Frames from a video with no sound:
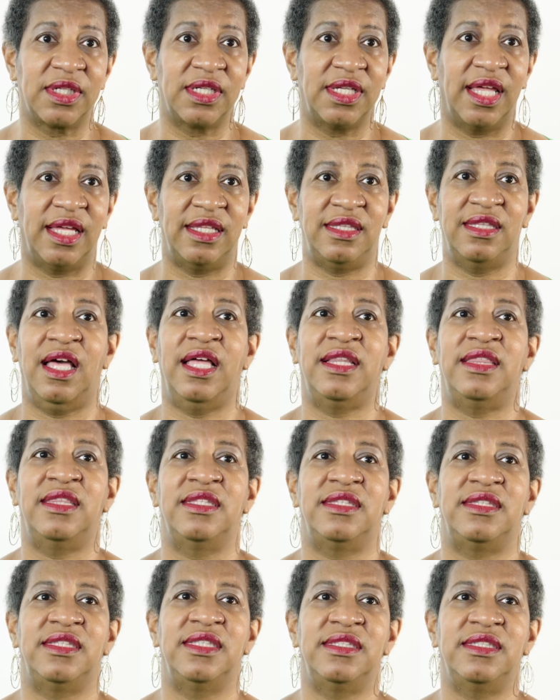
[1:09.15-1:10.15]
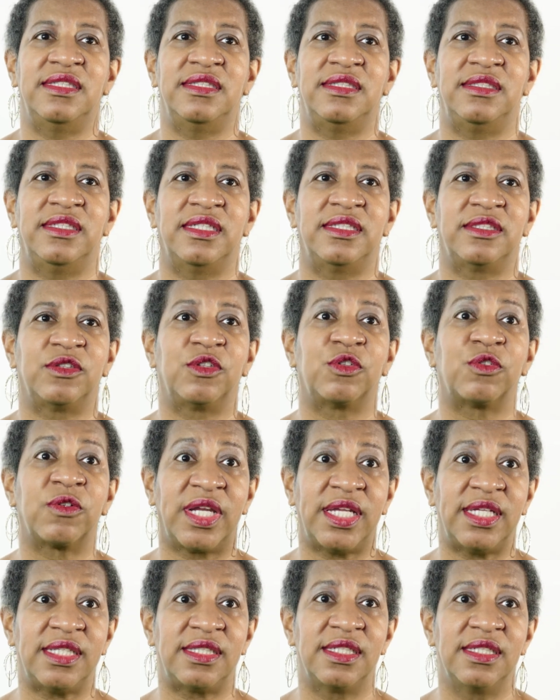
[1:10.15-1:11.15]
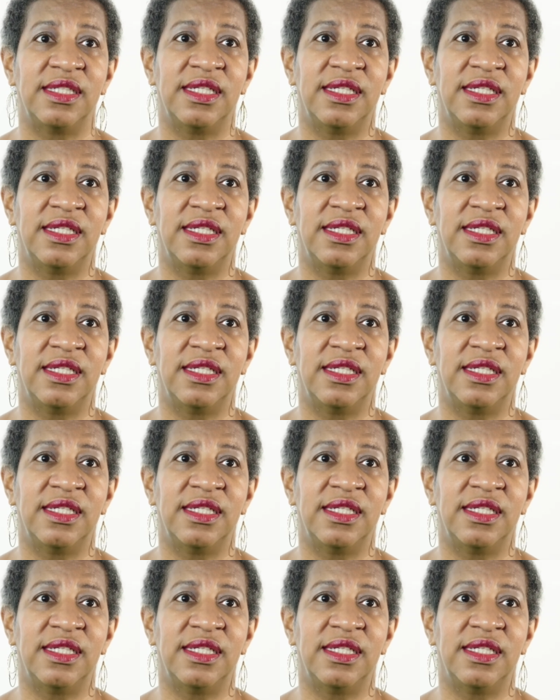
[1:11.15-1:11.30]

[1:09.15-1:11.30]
And I thought that this is just great,